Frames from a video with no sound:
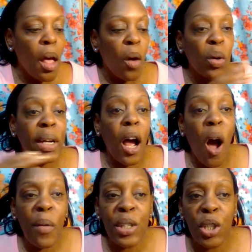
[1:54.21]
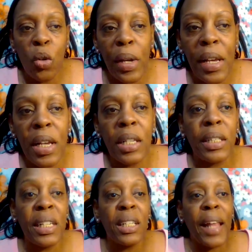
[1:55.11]
what I always do is
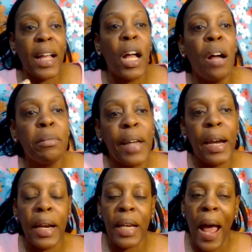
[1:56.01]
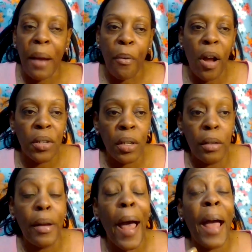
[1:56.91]
this is like an updated eyebrow
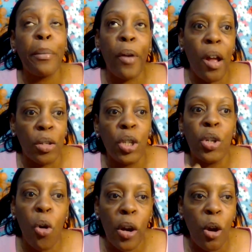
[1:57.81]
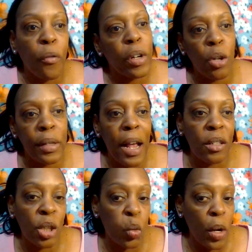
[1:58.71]
eyebrow tutorial for
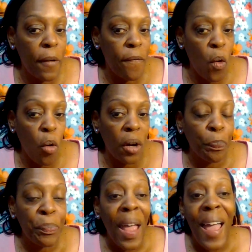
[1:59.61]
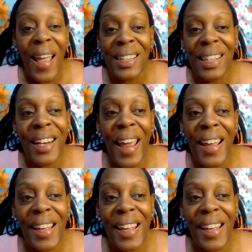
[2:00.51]
2024 and today